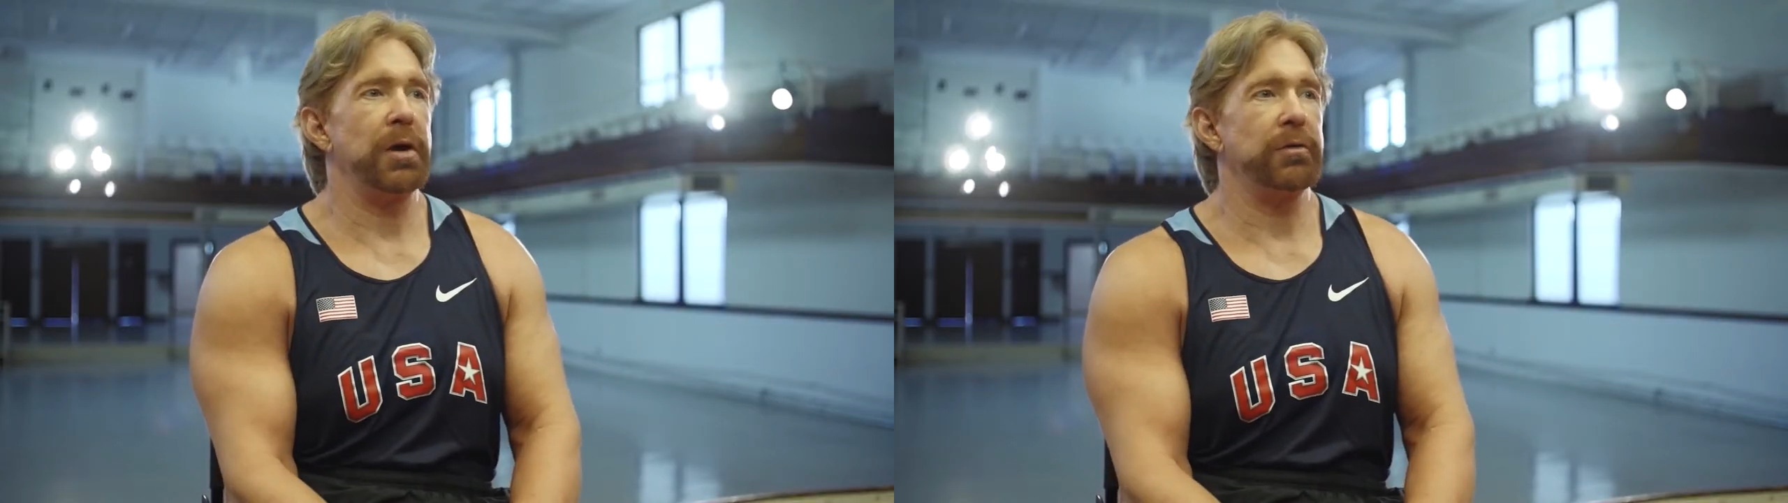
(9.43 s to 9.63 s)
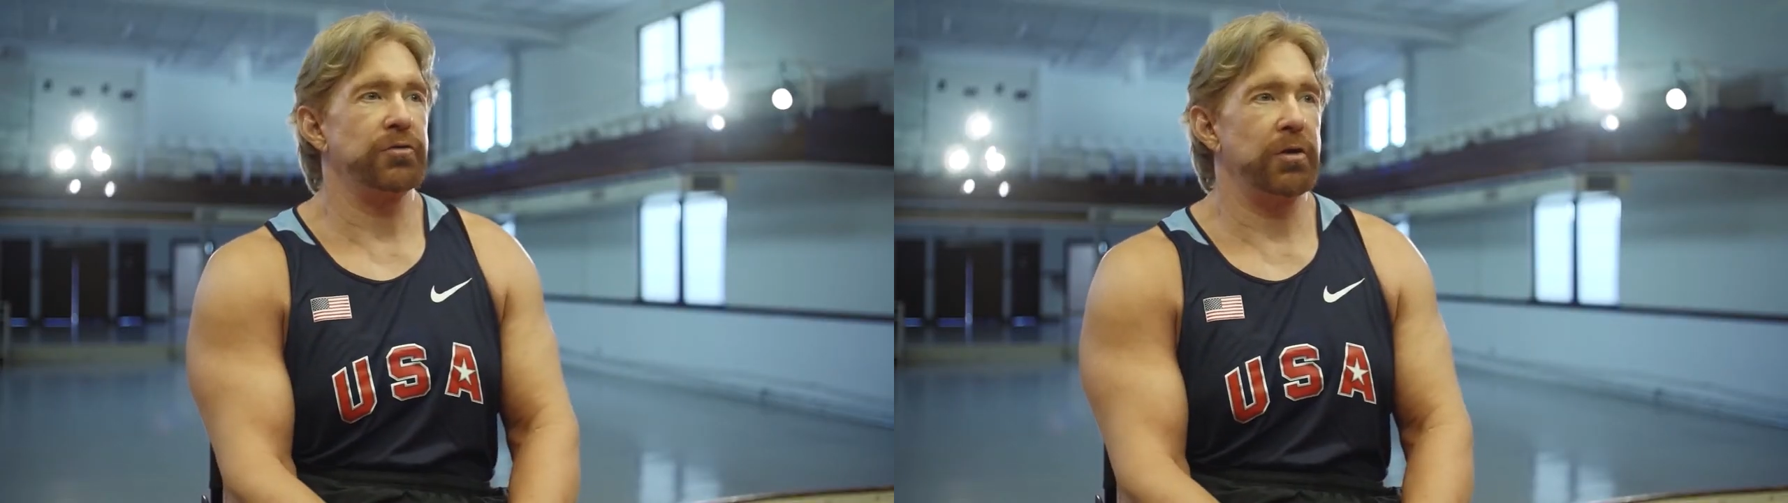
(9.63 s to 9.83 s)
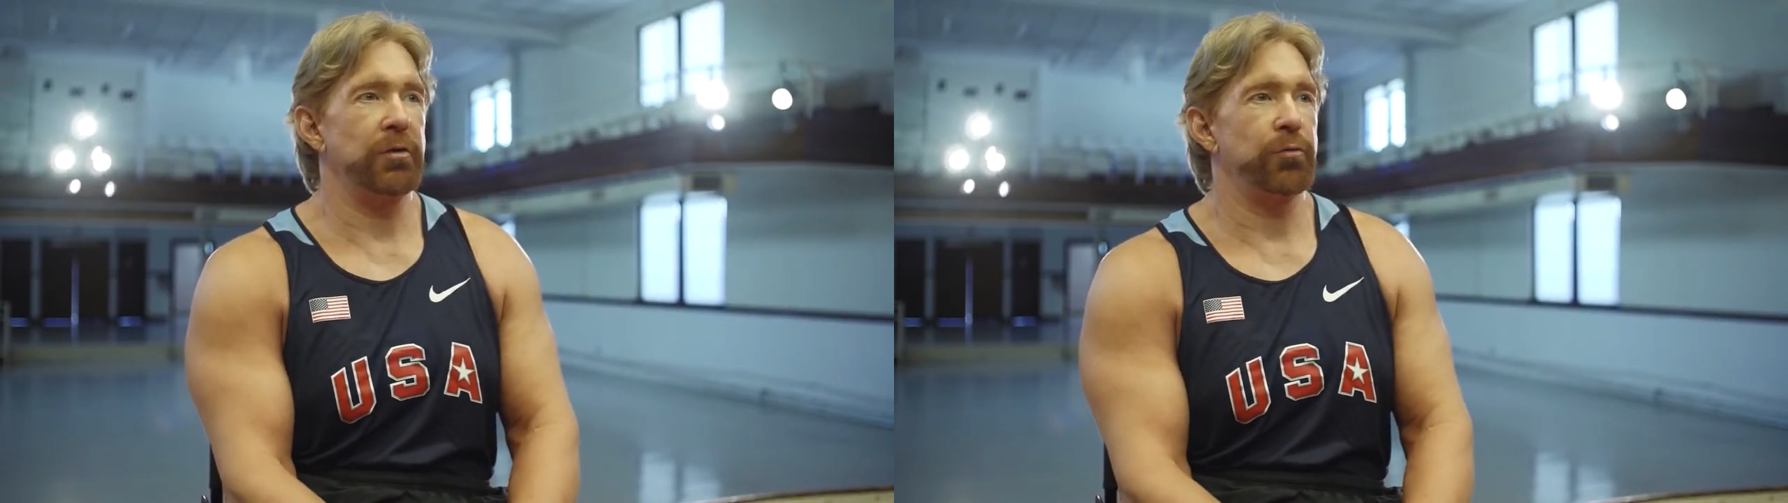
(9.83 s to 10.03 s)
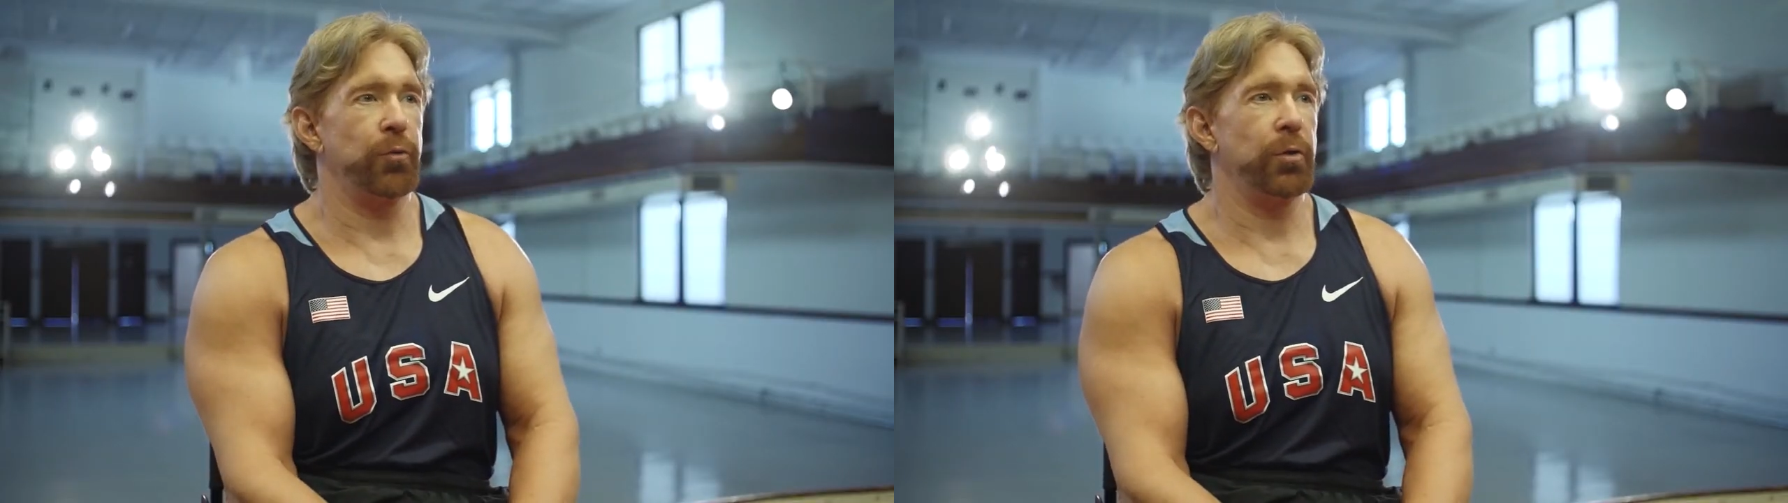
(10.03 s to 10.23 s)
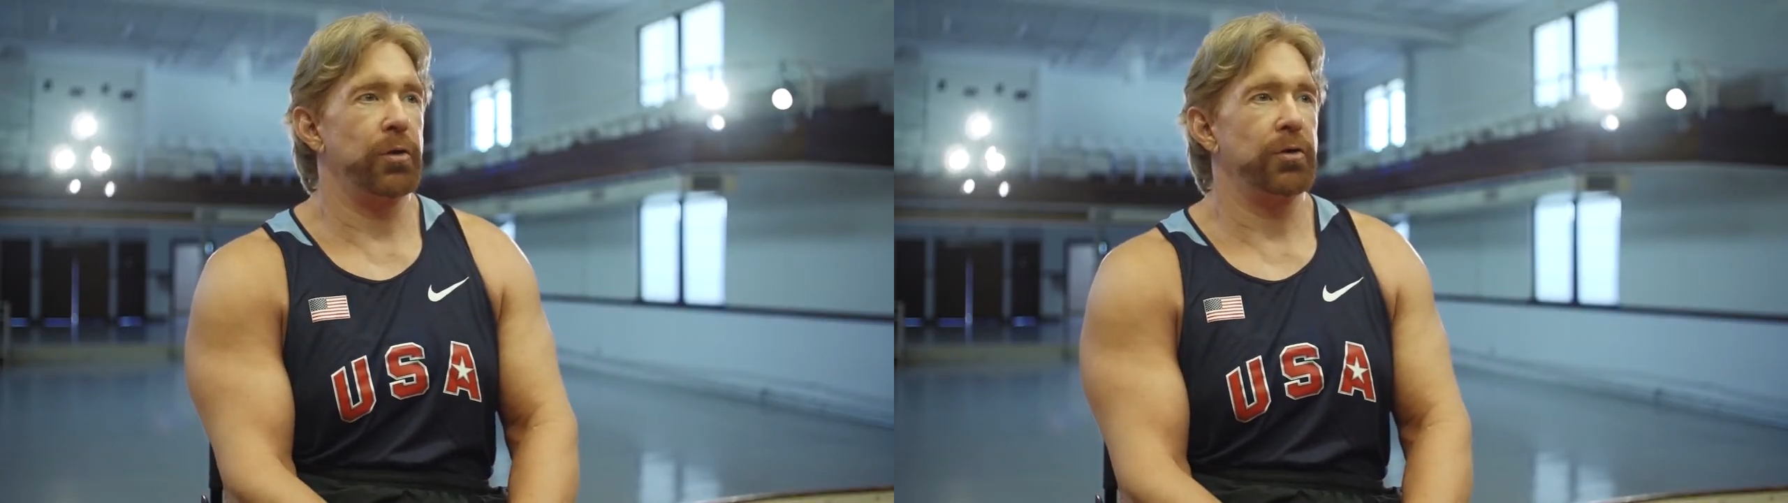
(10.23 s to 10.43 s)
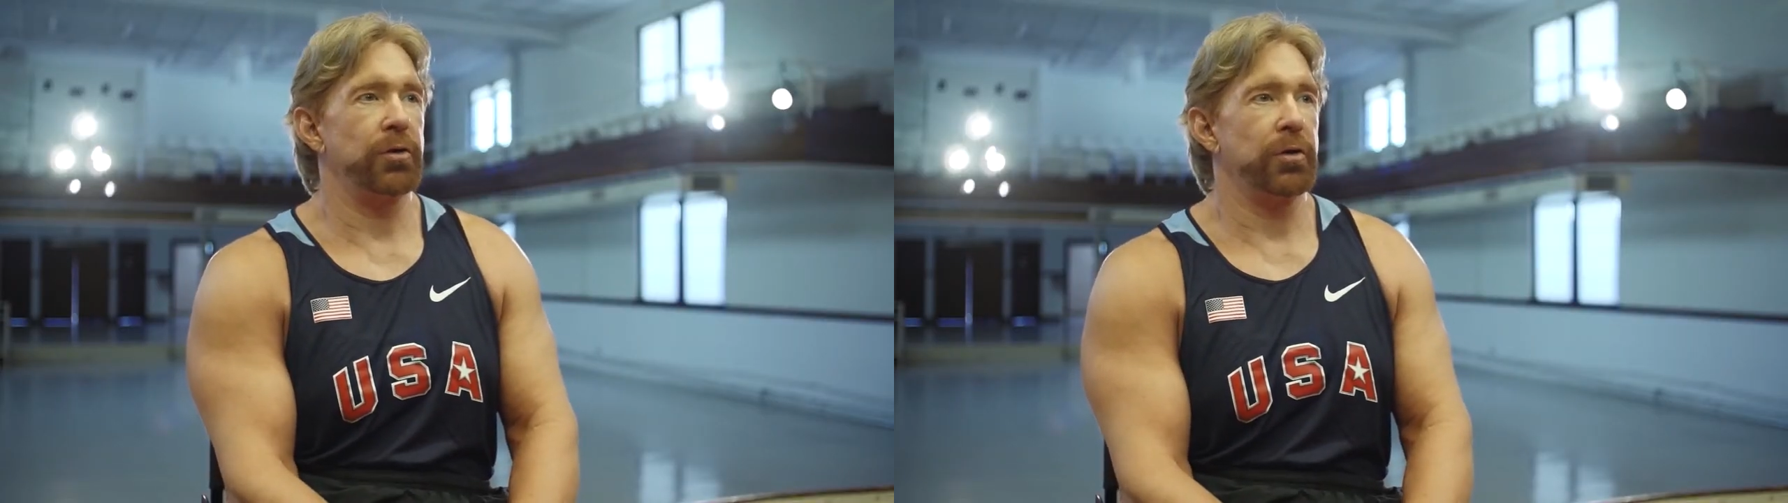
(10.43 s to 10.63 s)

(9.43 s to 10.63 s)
have set forth.